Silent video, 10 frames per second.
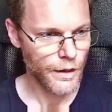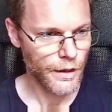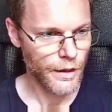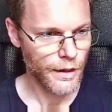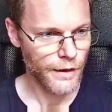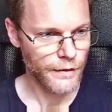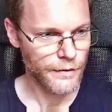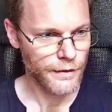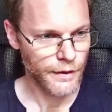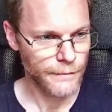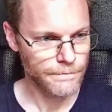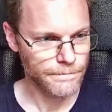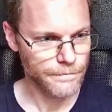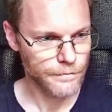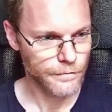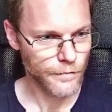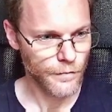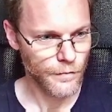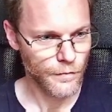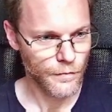and then
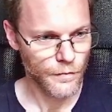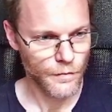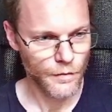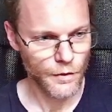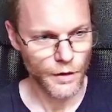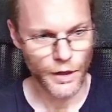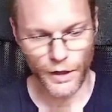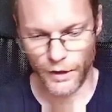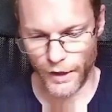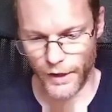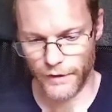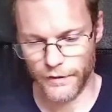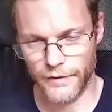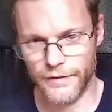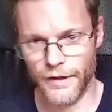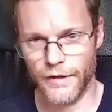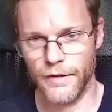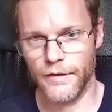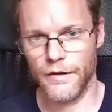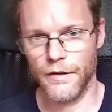I add a
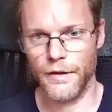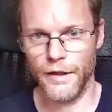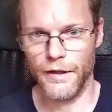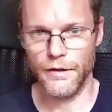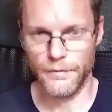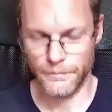second layer,